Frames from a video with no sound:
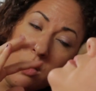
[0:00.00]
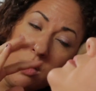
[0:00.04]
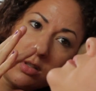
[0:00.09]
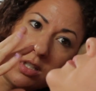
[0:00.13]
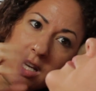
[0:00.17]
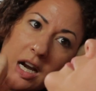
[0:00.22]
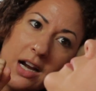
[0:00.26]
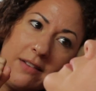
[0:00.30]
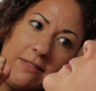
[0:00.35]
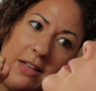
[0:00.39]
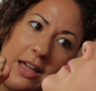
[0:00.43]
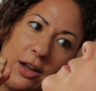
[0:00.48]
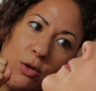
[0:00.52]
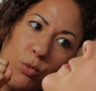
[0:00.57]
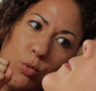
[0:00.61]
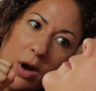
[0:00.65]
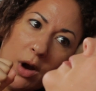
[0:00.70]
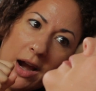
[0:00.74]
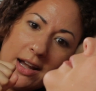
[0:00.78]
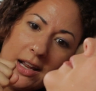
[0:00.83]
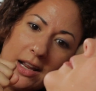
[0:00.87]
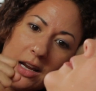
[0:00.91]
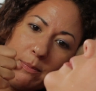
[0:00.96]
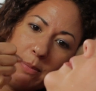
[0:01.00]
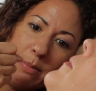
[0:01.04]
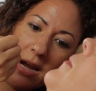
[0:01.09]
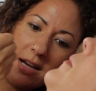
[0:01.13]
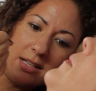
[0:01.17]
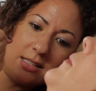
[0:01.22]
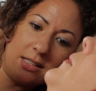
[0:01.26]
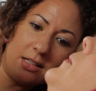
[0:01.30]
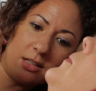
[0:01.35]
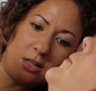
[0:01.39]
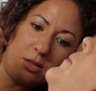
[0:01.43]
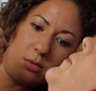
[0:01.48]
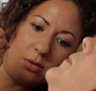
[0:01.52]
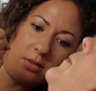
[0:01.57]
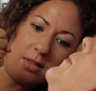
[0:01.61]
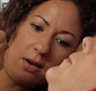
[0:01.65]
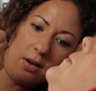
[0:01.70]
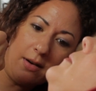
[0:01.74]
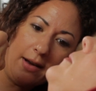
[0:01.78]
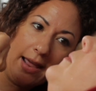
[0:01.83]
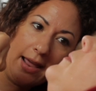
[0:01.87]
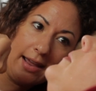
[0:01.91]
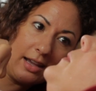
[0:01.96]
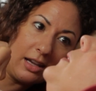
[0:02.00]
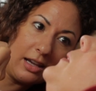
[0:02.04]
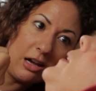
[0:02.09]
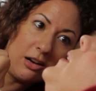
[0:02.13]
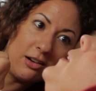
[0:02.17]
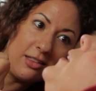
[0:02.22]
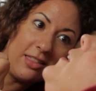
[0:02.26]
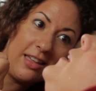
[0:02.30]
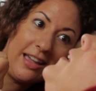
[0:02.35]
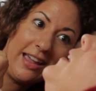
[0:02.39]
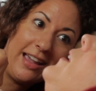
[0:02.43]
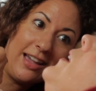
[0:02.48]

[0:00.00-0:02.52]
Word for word: It's kind of like riding a bicycle without hanging onto the